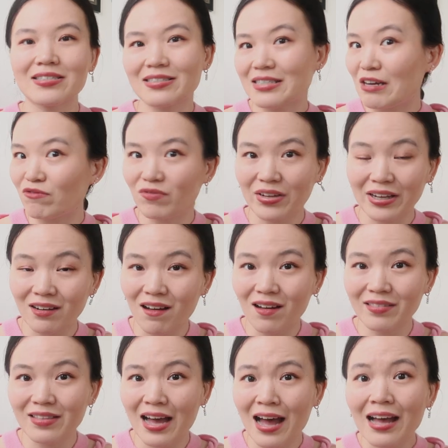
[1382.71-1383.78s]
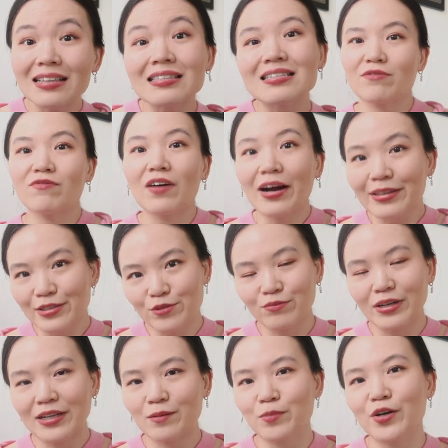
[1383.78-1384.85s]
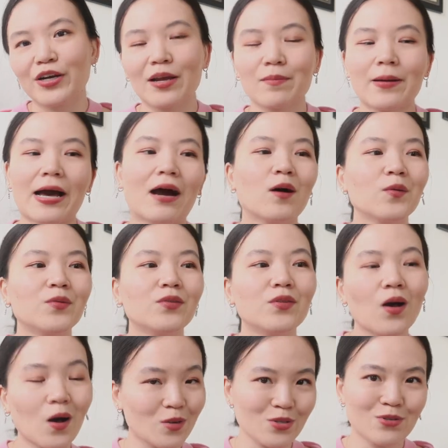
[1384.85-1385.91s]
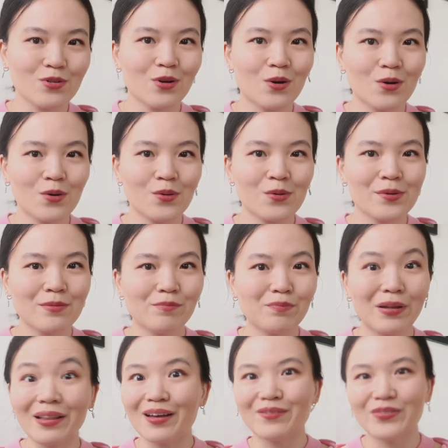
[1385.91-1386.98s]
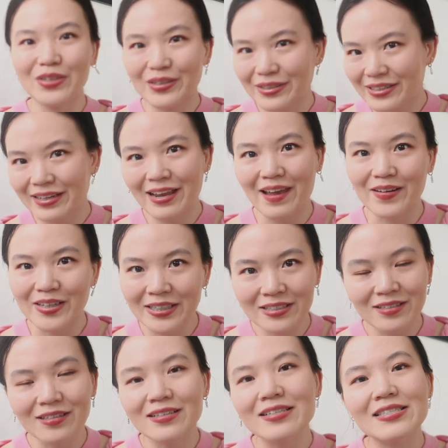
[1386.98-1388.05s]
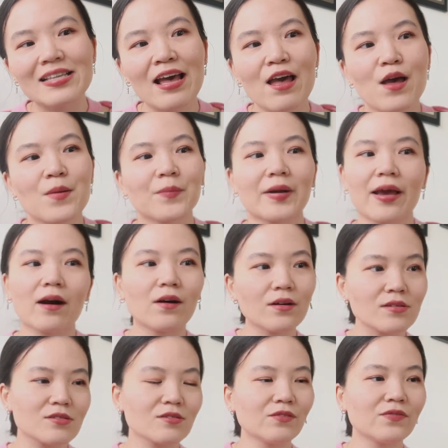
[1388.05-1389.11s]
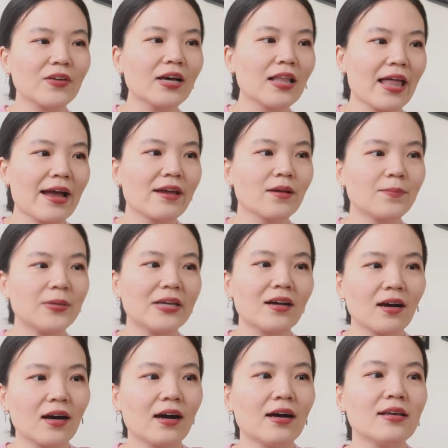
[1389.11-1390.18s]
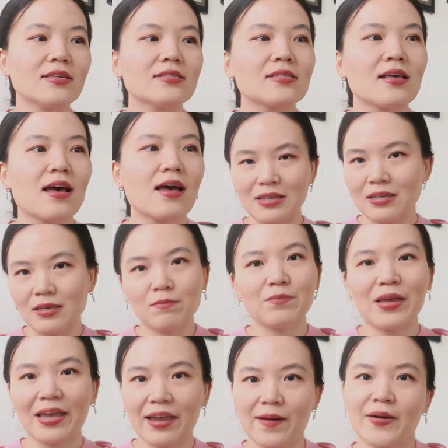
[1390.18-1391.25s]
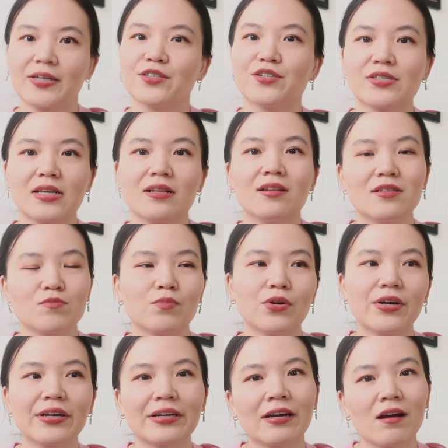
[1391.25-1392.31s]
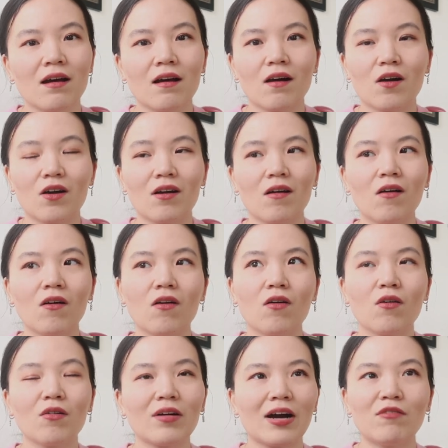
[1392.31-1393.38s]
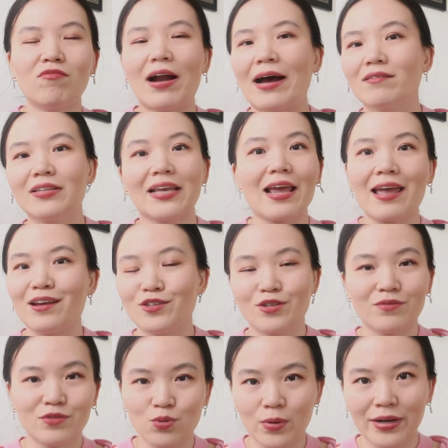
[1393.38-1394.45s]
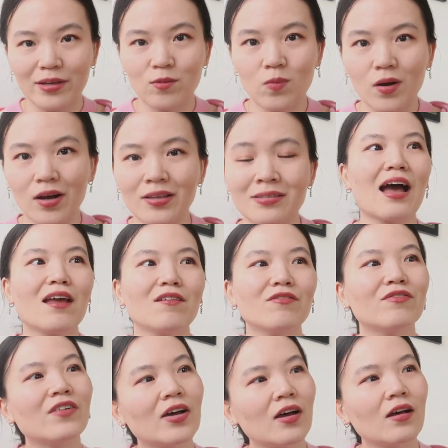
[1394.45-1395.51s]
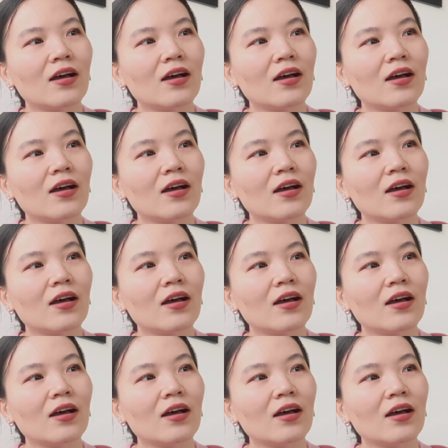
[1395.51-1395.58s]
is definitely not that. It's fun to read a book about not so beloved characters, but I also feel like because the main characters in this book are all around the age of twenty-one, I've